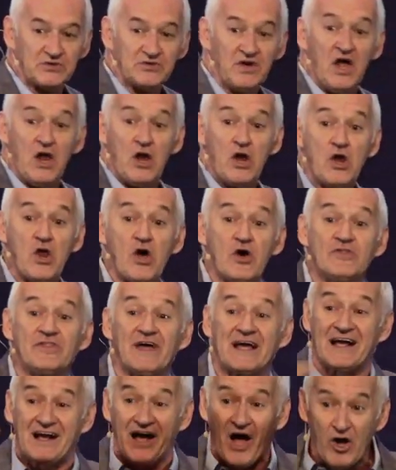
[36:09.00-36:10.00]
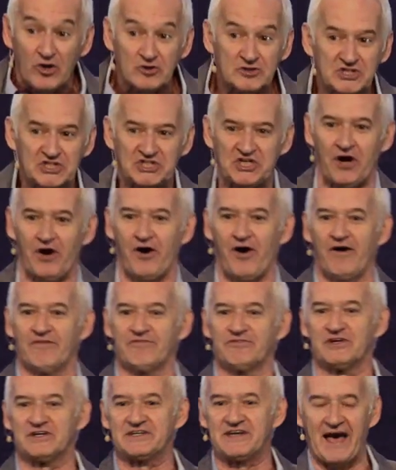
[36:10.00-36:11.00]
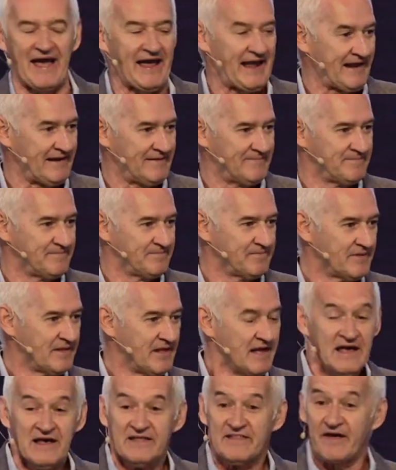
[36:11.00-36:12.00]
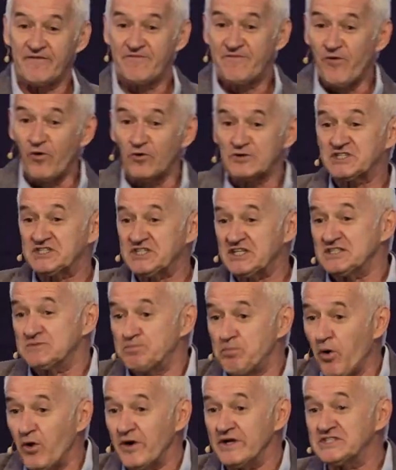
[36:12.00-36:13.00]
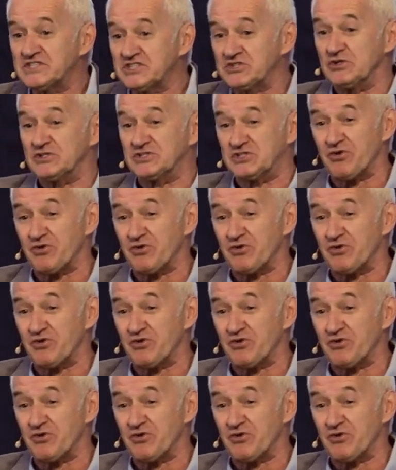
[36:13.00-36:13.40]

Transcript: to learn the culture of the day. They force these boys to